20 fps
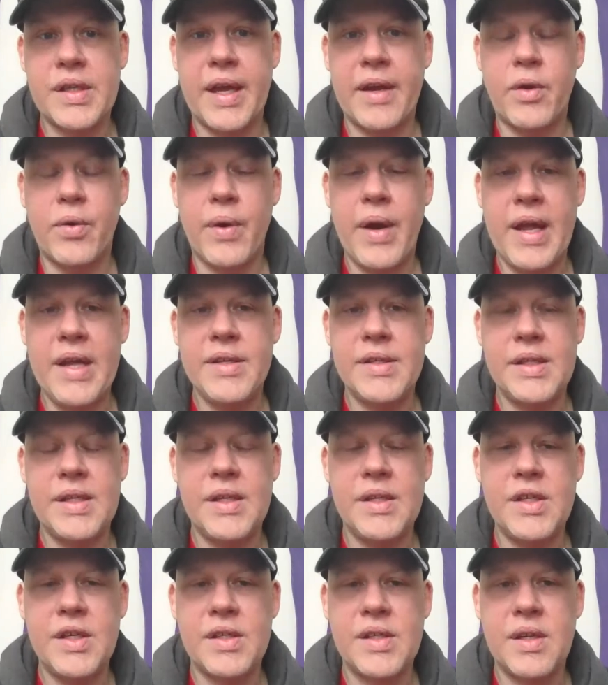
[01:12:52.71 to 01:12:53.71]
like
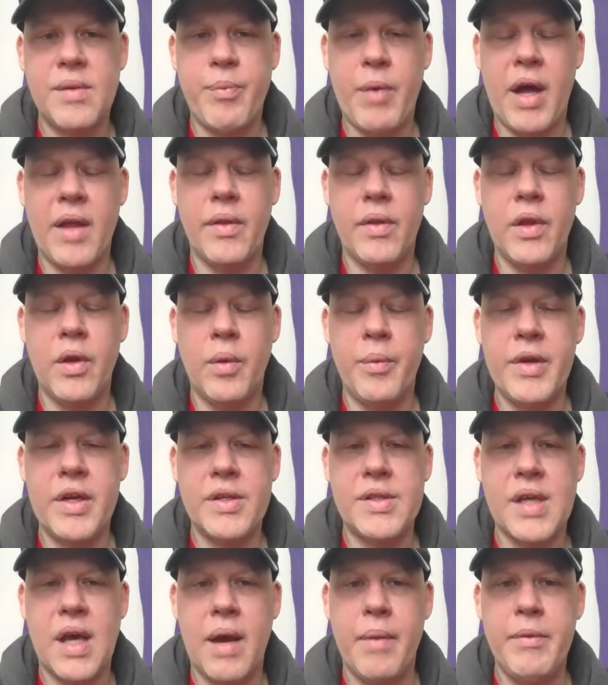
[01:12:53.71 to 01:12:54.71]
crazy just in my little bit
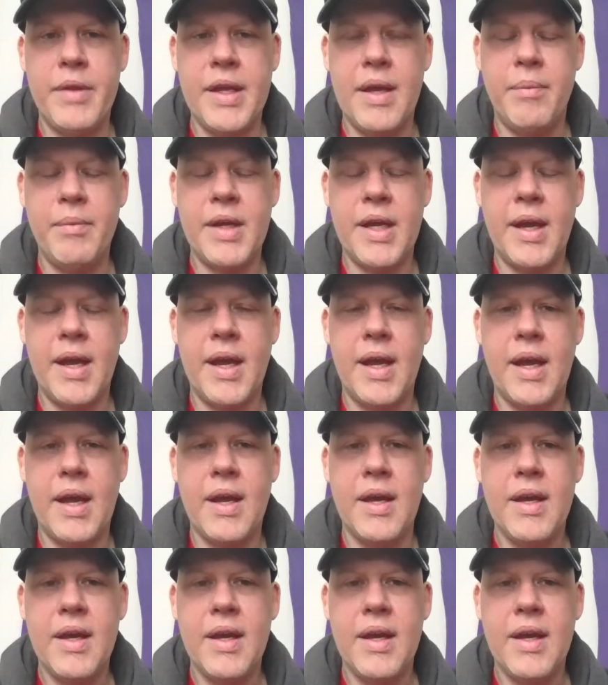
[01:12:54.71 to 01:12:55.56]
of time in the NBA.